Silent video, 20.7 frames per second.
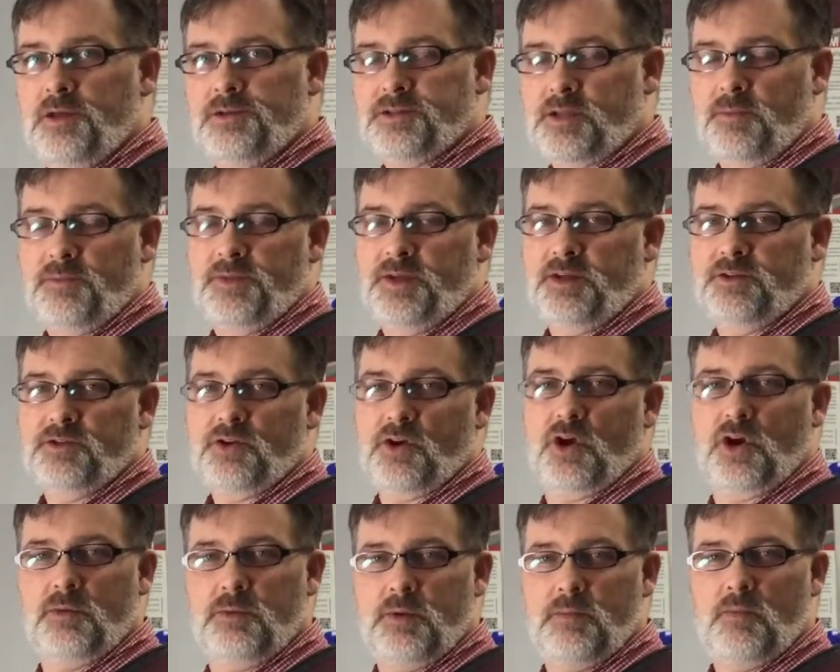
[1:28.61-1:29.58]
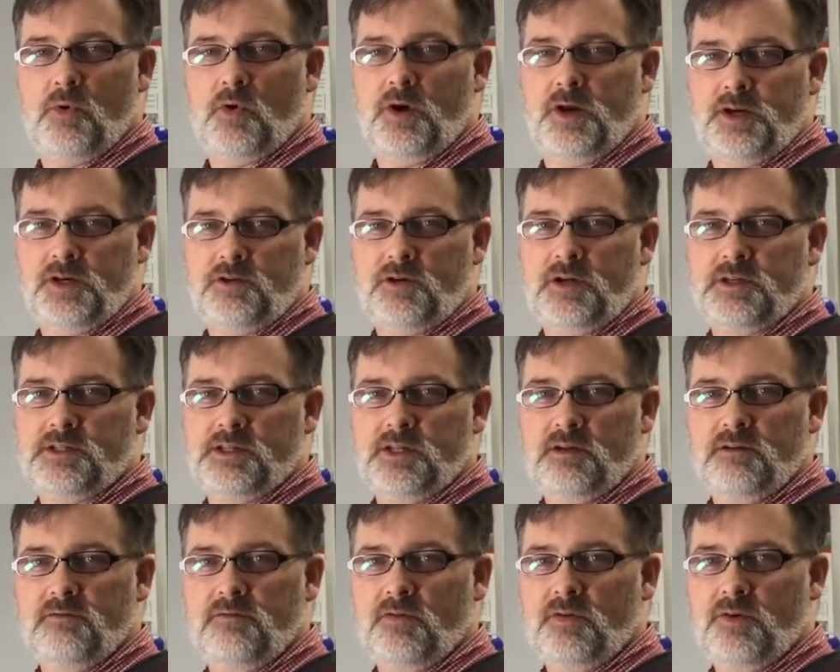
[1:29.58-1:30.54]
Some things are going to be more
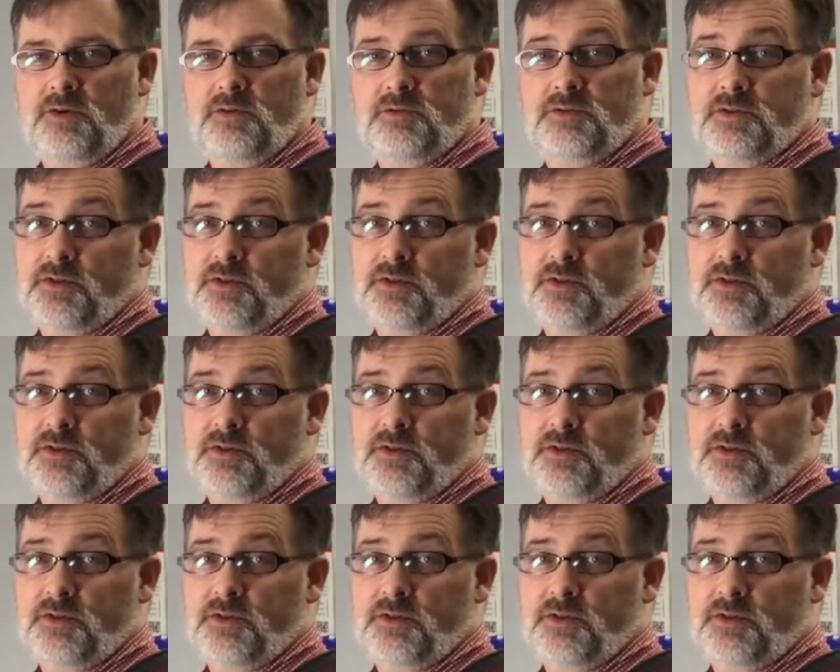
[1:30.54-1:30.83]
interesting for you,